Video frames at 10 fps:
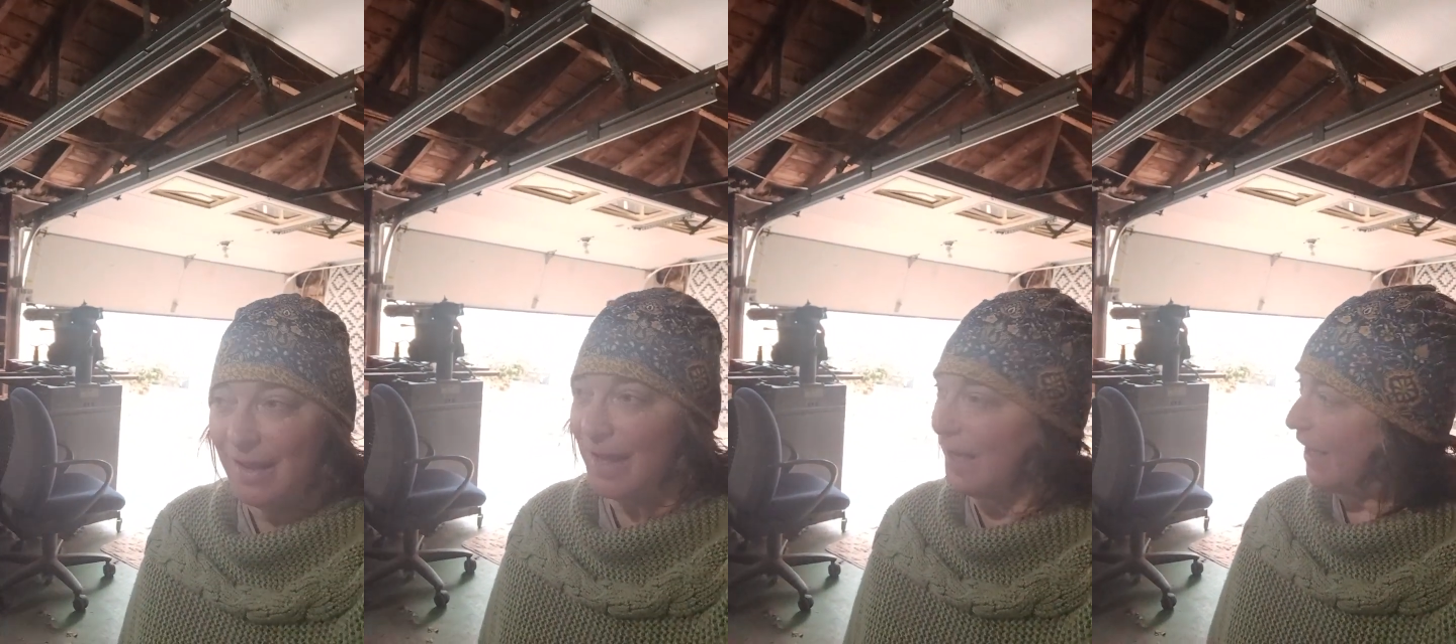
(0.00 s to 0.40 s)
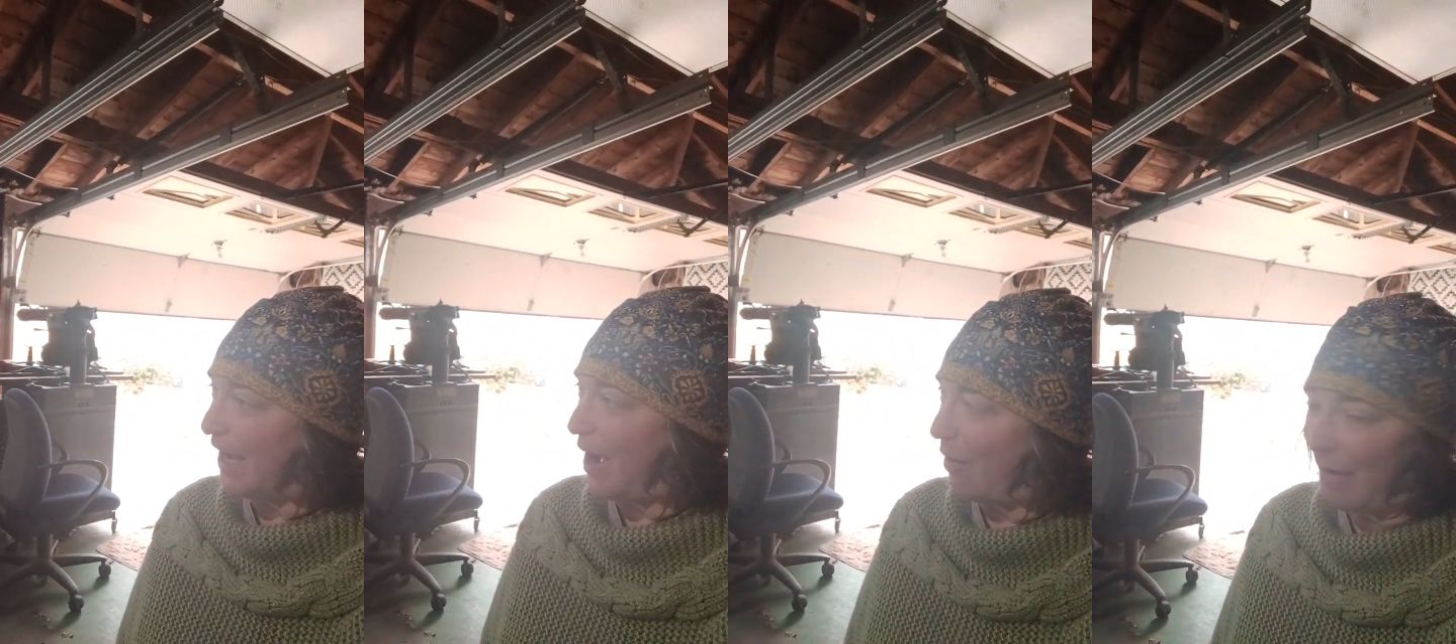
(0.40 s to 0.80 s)

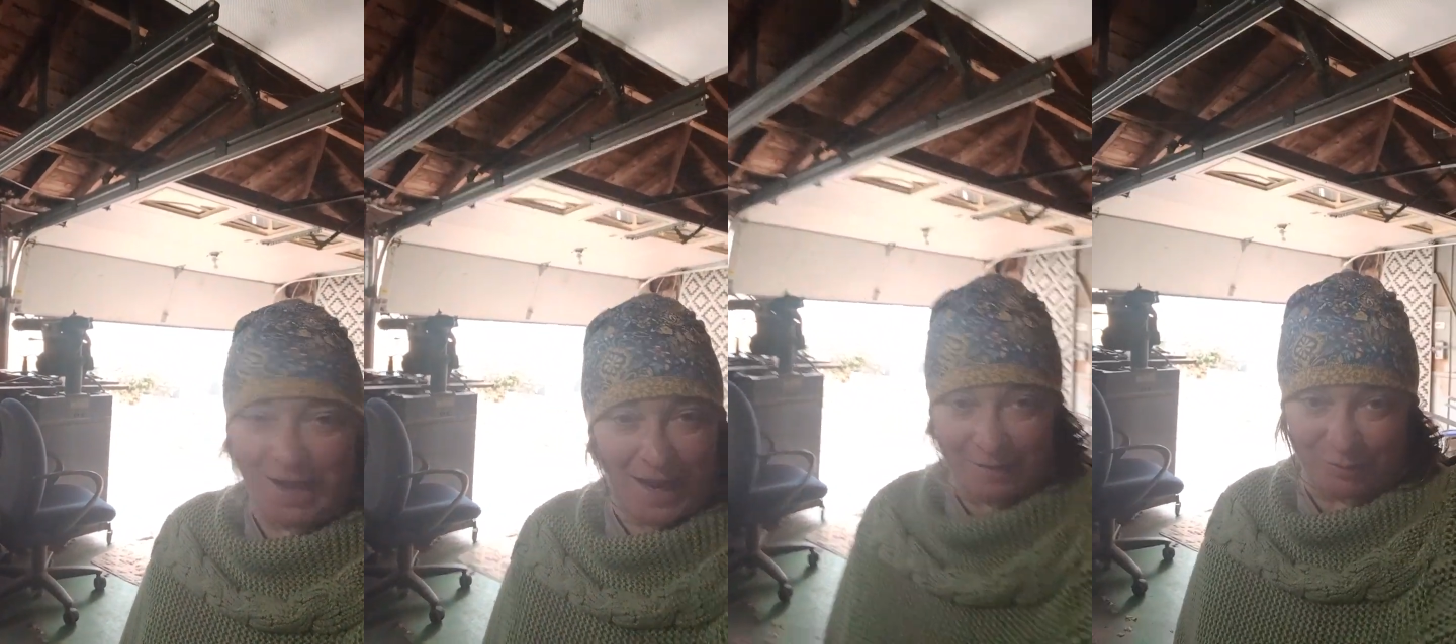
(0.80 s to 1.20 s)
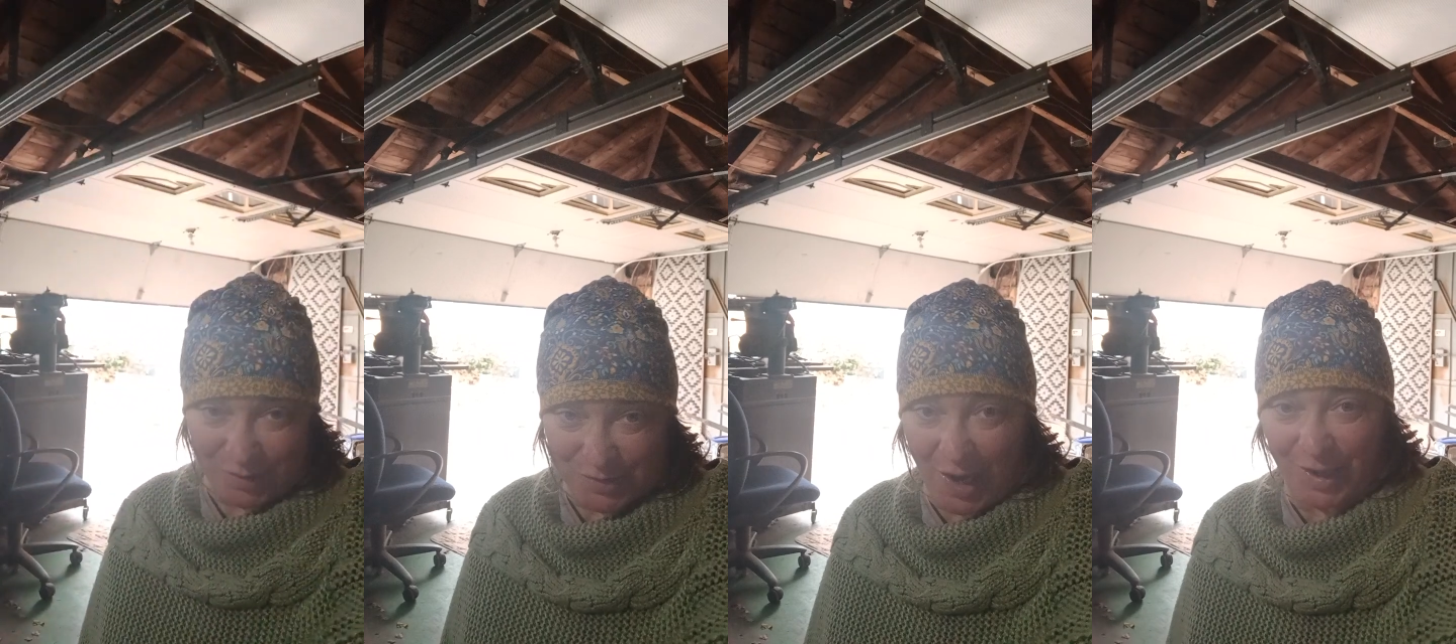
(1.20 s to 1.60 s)
Anyhow, I hate
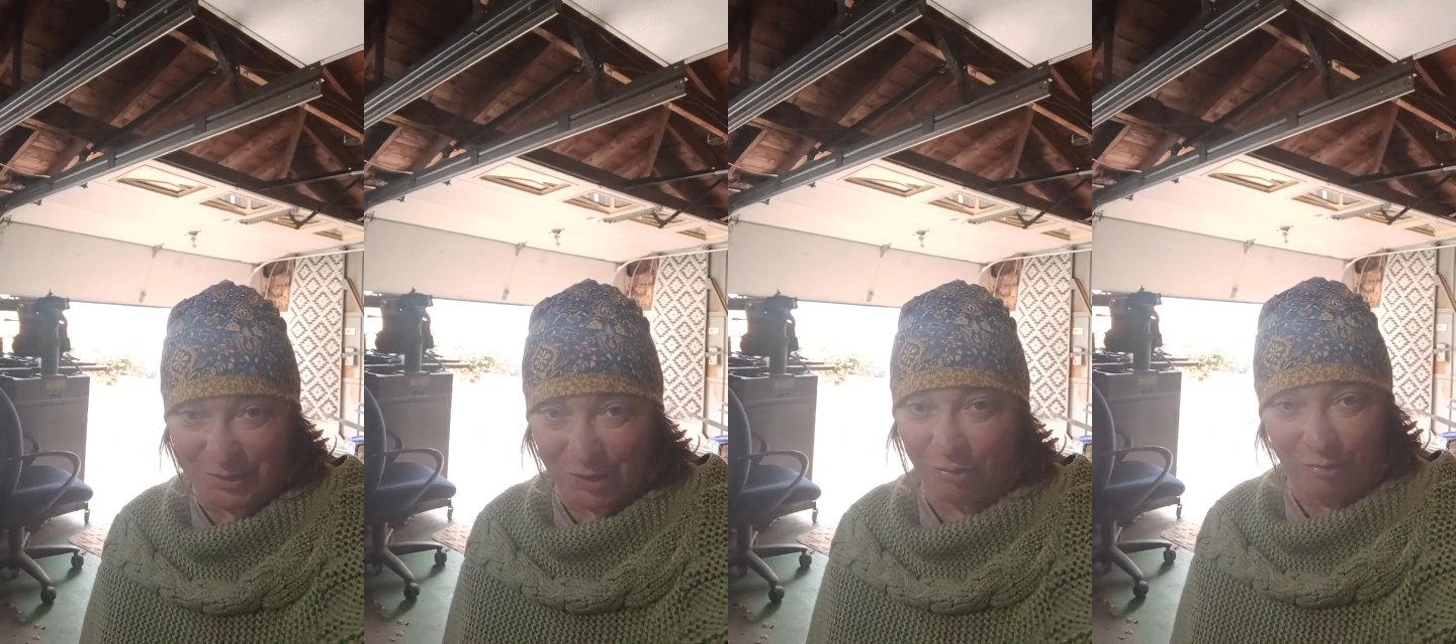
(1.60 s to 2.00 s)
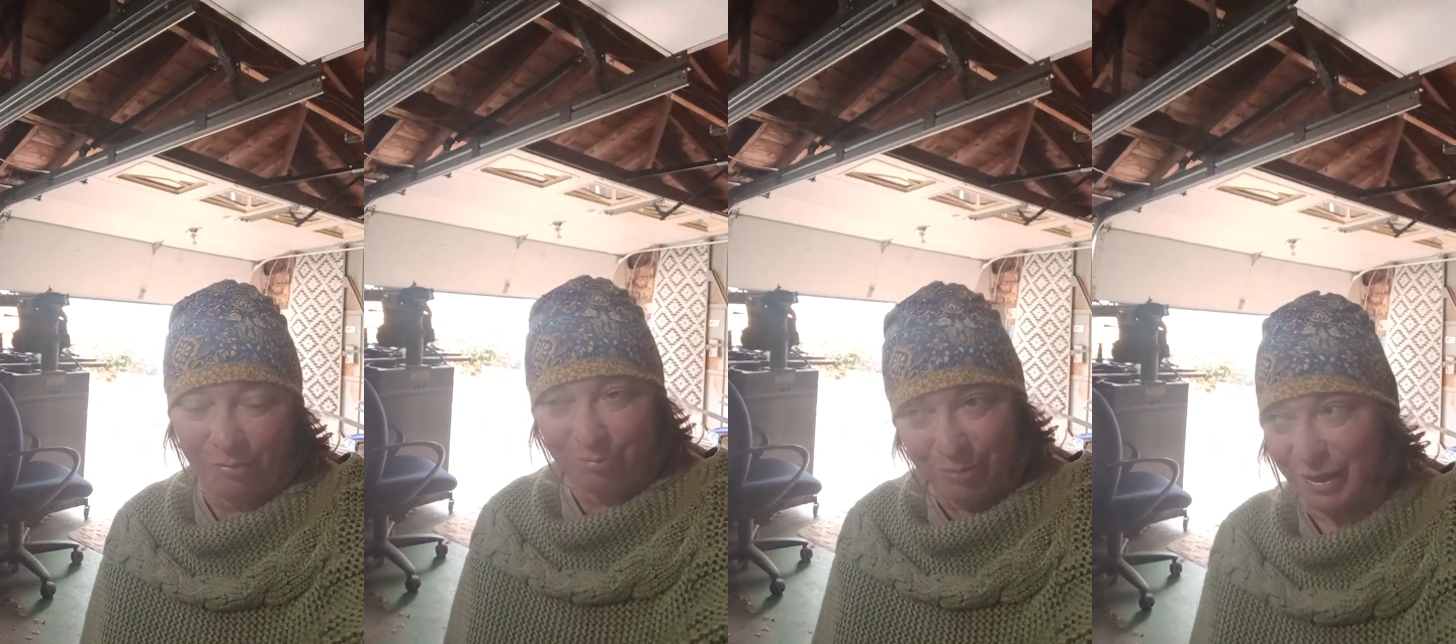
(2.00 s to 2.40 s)
this hat too,
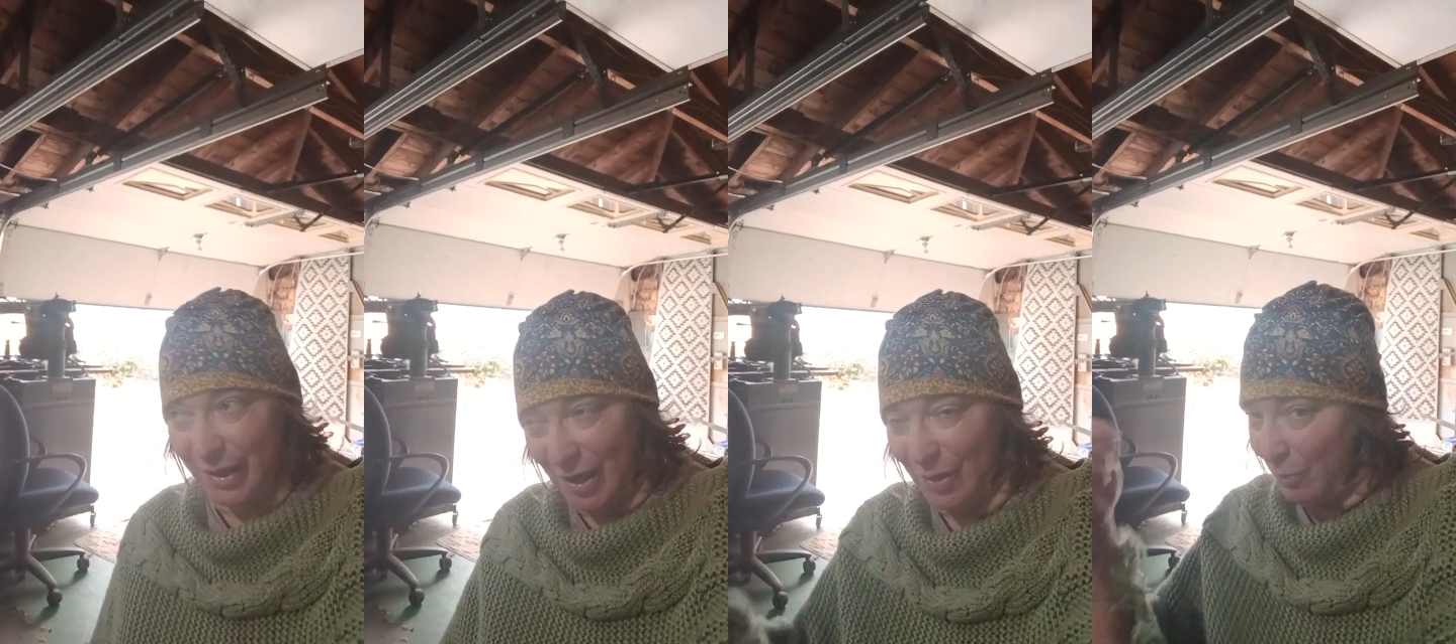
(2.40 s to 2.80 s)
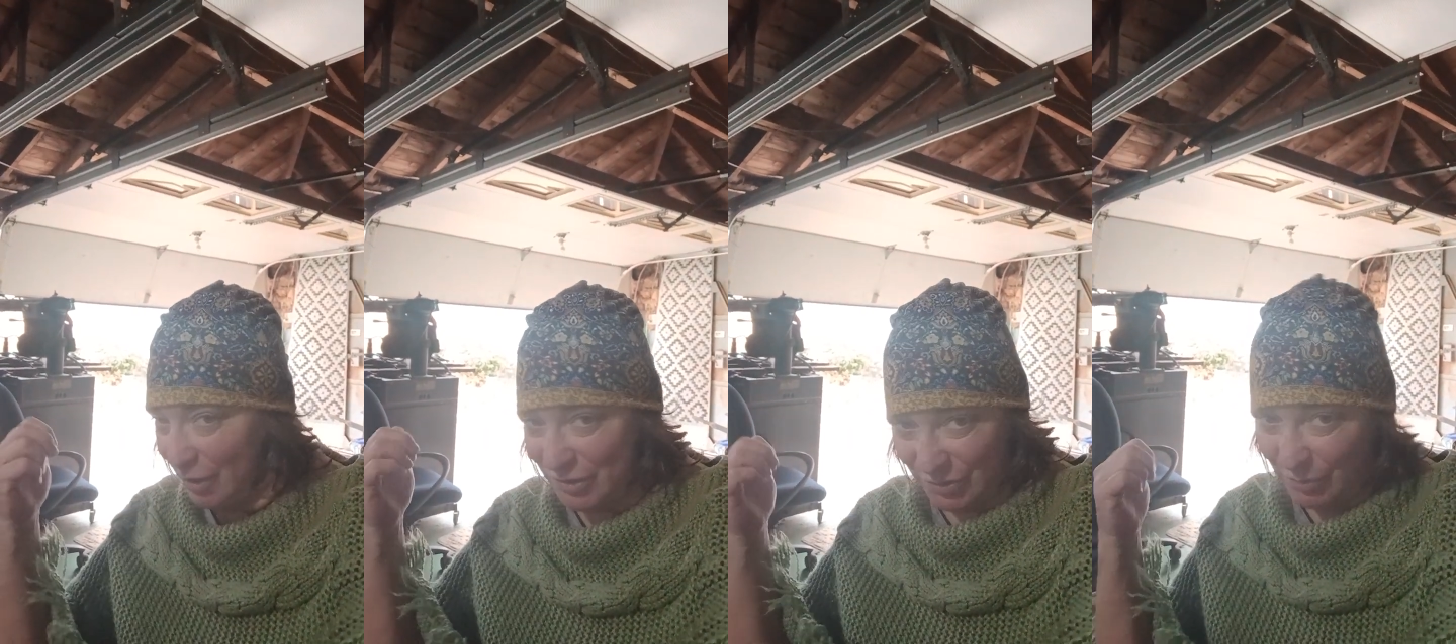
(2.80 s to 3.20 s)
but I gotta
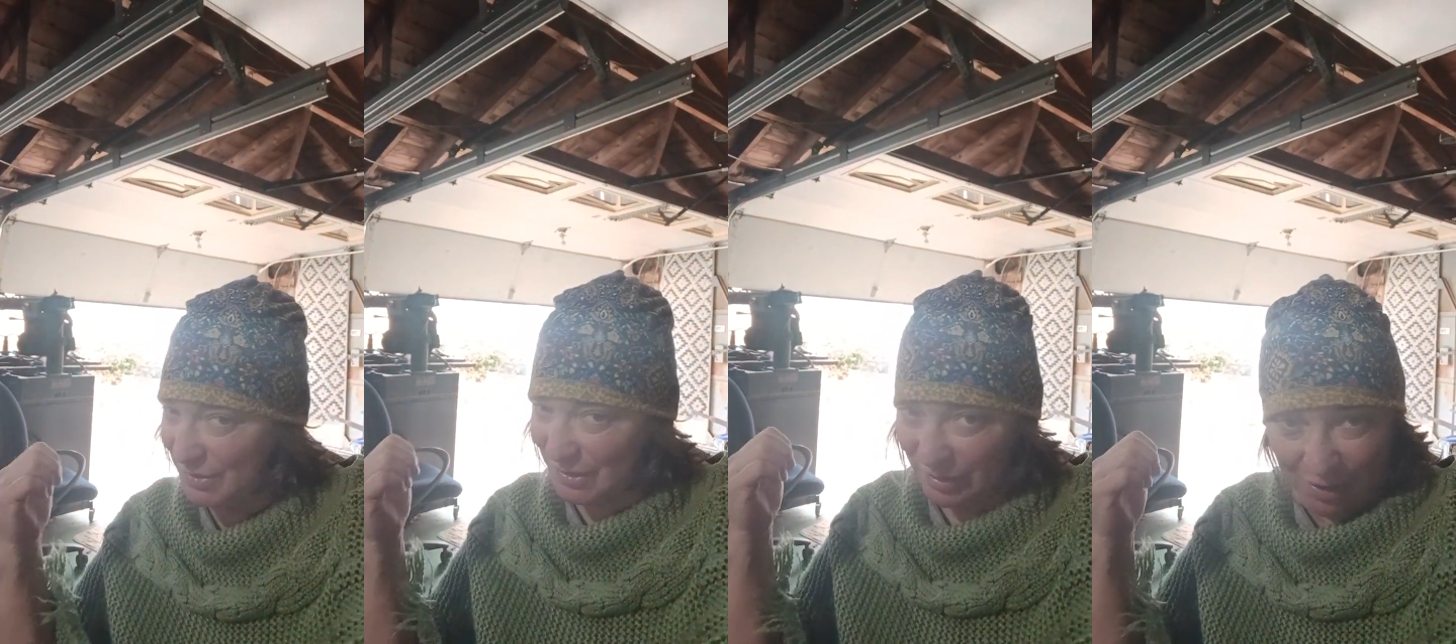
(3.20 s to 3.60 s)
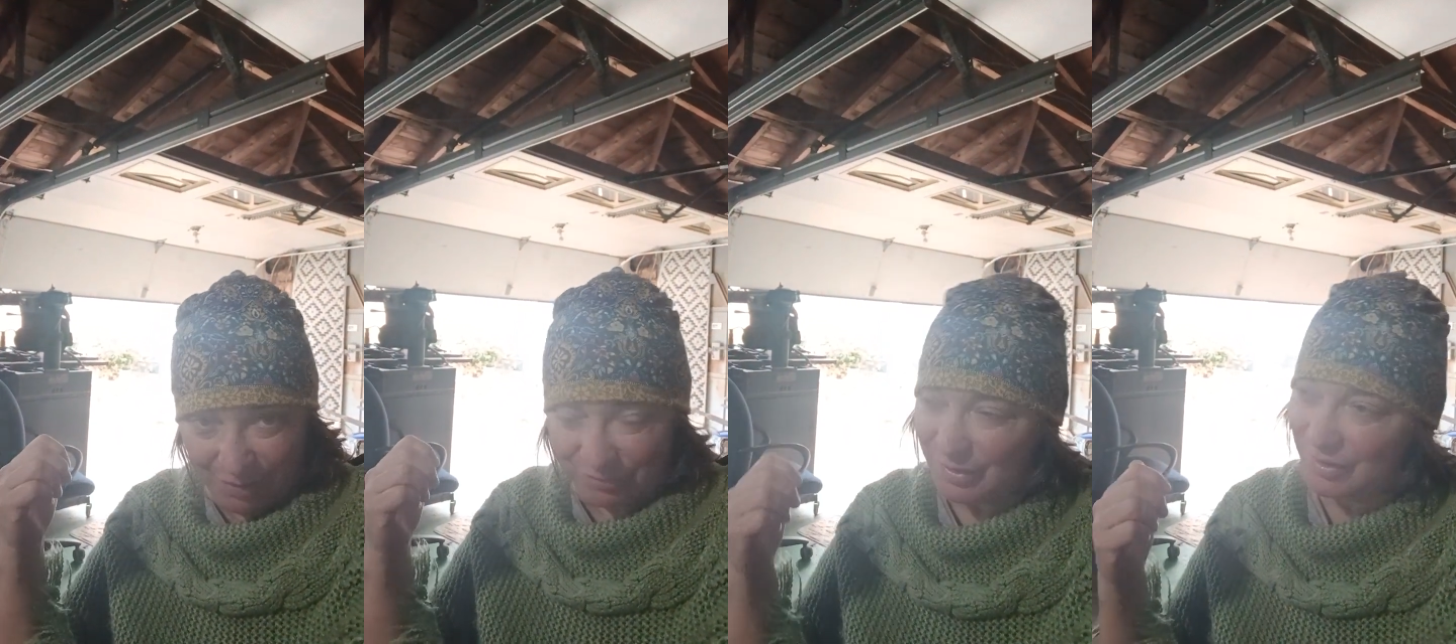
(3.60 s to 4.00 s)
wash the ones I love.